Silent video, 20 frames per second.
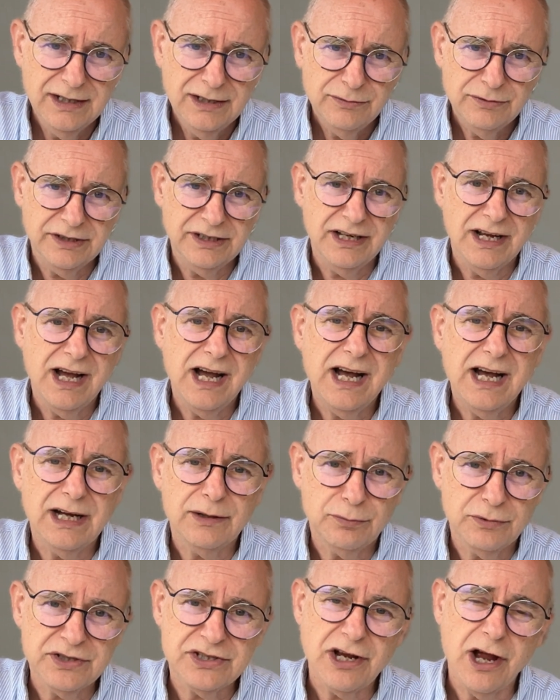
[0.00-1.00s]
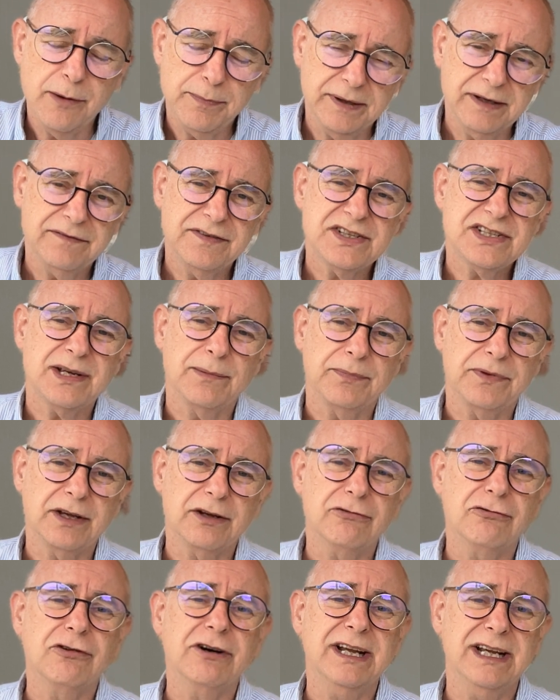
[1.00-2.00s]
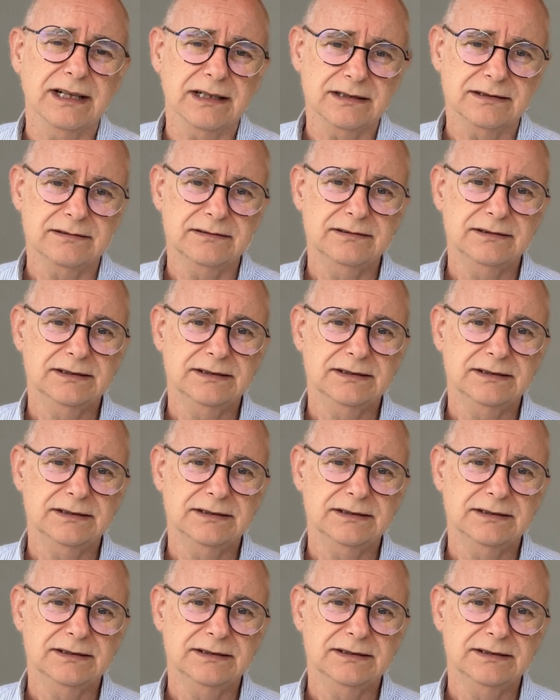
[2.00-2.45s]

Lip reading: when your heart was hoping for something real.